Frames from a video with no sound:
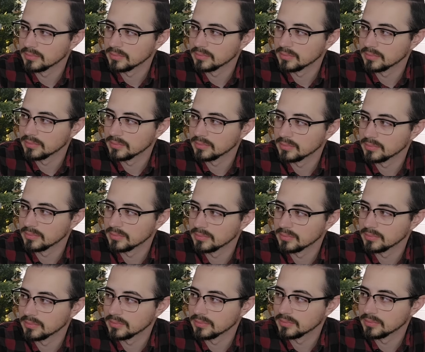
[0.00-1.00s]

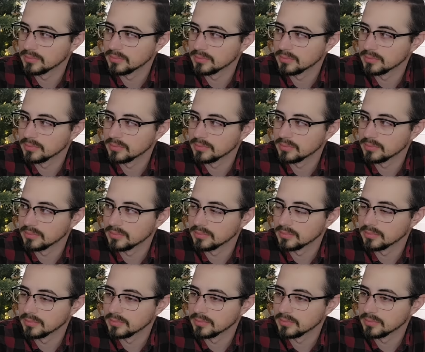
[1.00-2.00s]

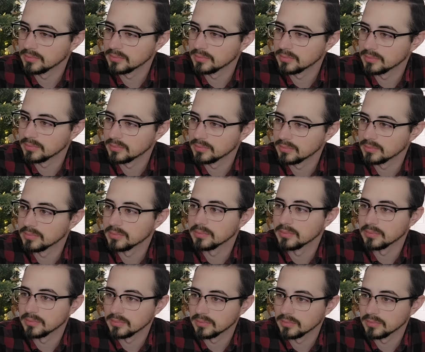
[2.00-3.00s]

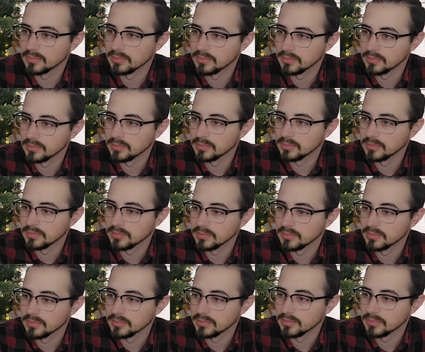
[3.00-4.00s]

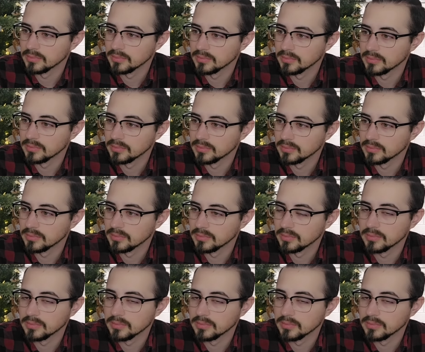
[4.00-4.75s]
[no speech]